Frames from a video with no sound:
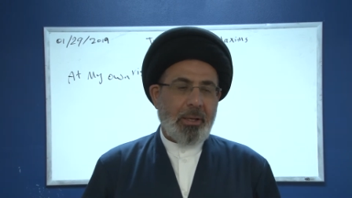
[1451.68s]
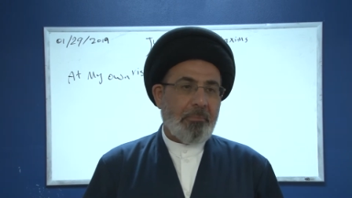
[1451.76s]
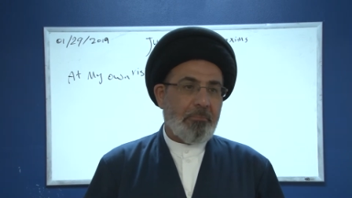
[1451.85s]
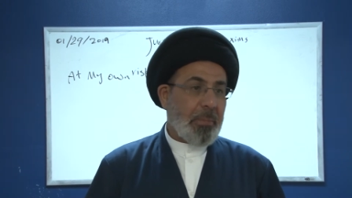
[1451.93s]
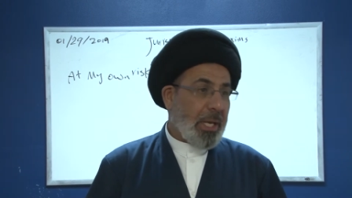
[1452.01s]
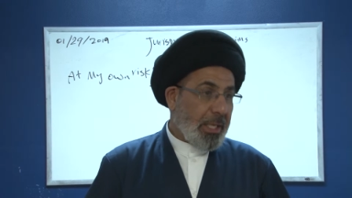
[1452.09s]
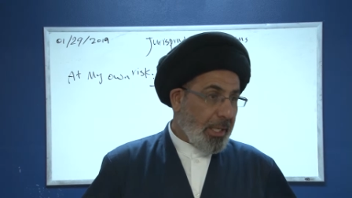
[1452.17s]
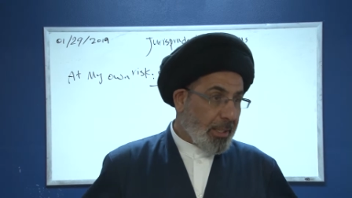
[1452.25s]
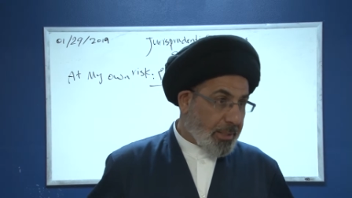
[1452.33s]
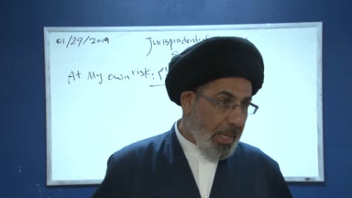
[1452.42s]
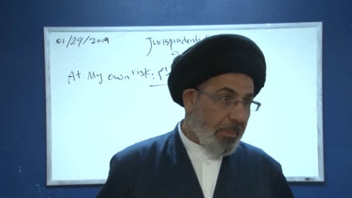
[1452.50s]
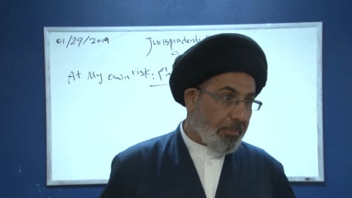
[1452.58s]
Many
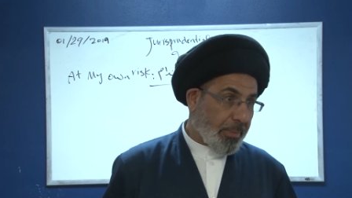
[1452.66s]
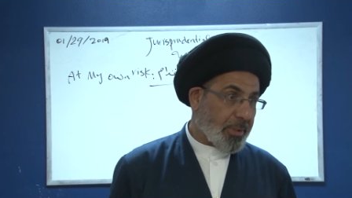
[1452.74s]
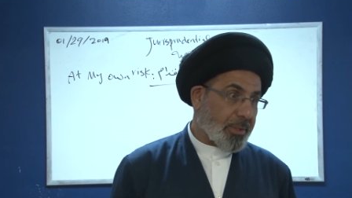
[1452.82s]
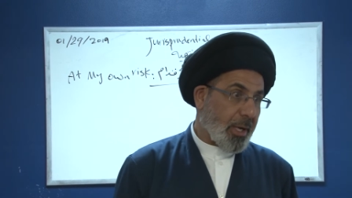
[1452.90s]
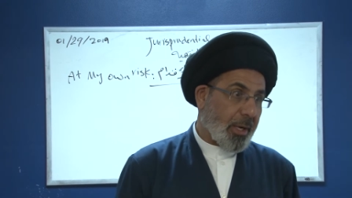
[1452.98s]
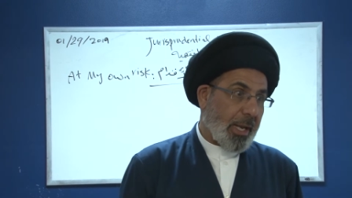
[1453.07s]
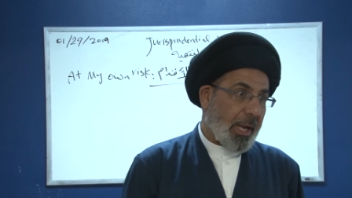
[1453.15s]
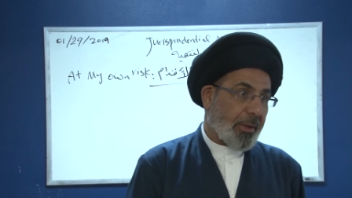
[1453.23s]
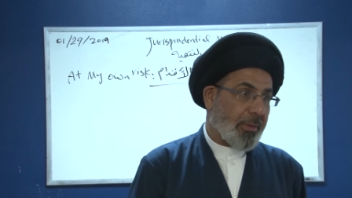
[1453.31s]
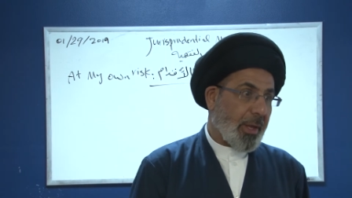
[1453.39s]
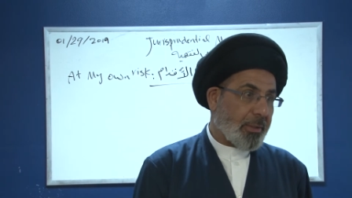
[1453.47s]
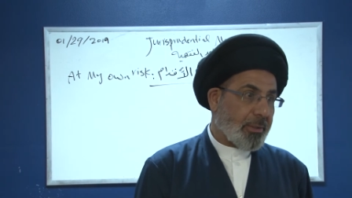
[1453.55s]
examples are
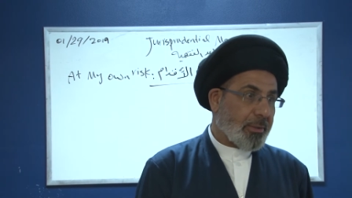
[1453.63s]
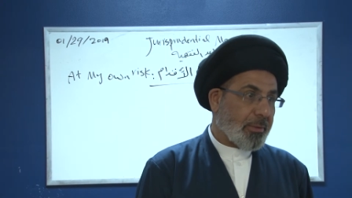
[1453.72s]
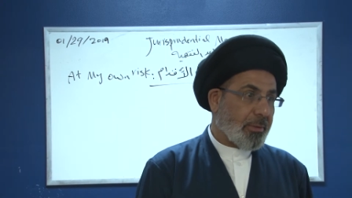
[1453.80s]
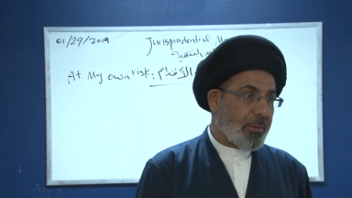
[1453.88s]
like that.